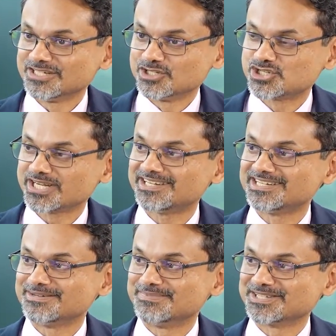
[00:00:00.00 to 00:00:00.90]

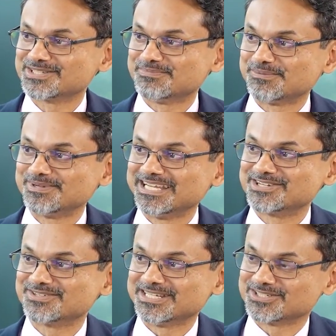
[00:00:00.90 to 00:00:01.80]
shared amongst the
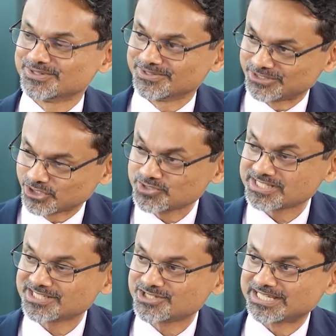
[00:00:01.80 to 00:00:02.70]
population as a whole? Those are
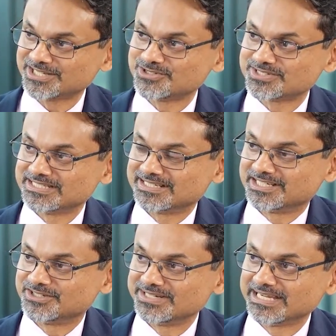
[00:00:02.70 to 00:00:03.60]
the challenges that the
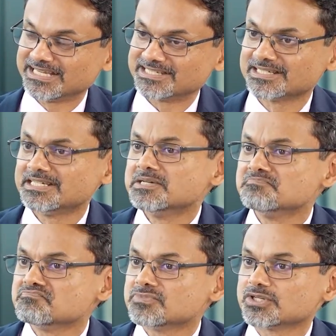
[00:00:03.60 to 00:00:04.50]
country has.
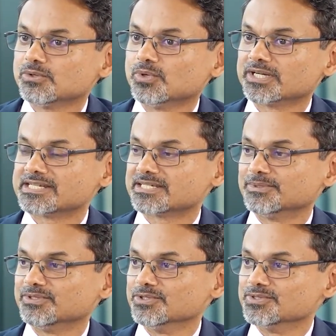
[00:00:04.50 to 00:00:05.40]
So what are some
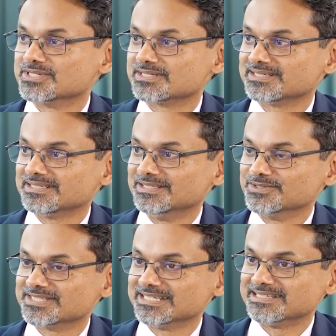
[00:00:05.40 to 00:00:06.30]
of
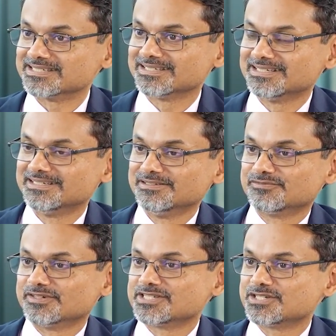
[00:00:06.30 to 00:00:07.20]
those things?
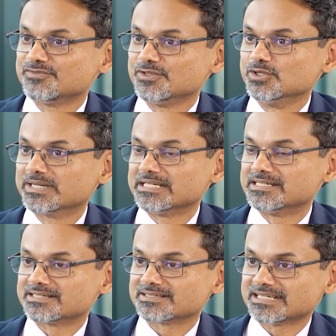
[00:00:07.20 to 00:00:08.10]
First, if you look
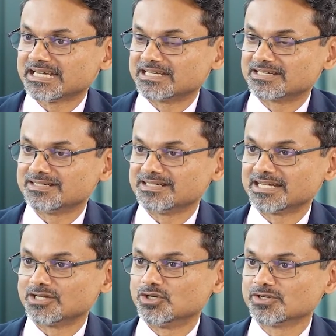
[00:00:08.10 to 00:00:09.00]
at
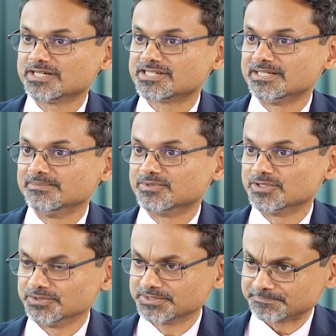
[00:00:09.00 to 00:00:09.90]
longer term
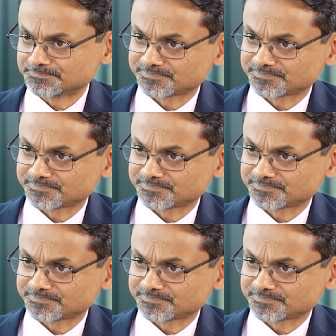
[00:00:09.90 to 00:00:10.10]
growth,